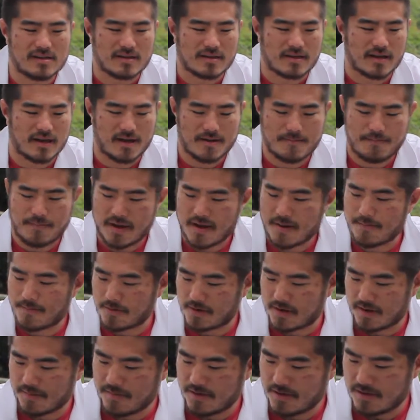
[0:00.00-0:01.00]
Okay, paper
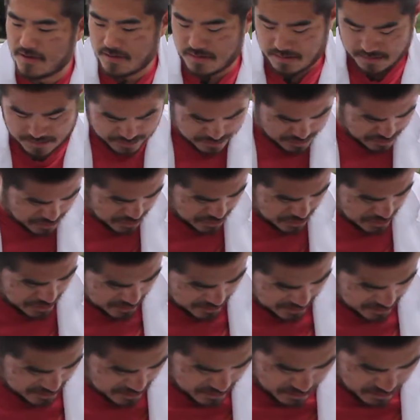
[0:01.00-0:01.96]
can be used just